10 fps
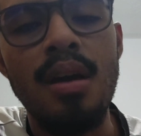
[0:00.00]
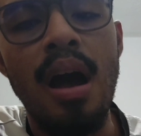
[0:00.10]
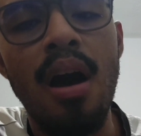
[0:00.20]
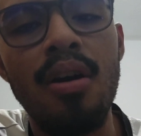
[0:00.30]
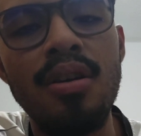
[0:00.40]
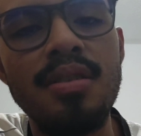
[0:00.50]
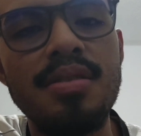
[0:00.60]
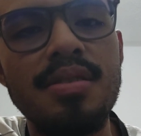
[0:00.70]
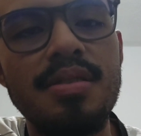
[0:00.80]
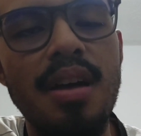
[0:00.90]
how
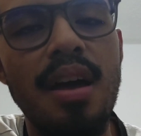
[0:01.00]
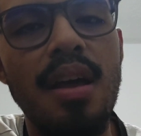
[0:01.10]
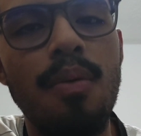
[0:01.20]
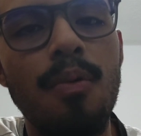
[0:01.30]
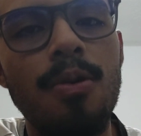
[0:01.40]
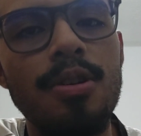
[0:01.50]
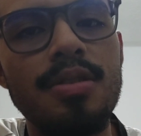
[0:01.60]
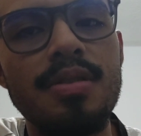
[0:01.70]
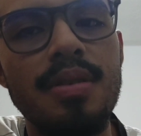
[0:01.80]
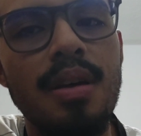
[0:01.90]
user state
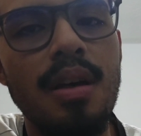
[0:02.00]
works